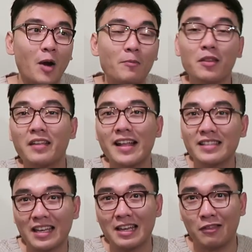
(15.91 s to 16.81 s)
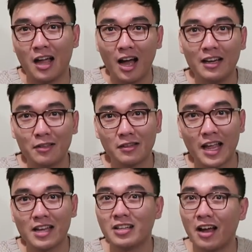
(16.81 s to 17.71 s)
representing his early
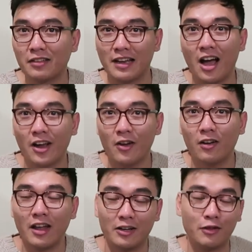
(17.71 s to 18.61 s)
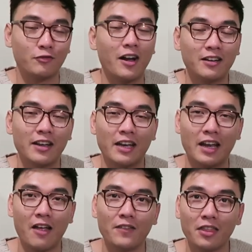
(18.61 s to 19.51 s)
stage as an idol, like the struggling and
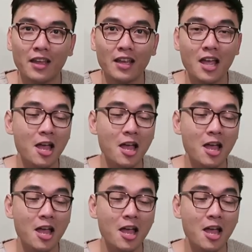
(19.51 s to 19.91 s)
everything.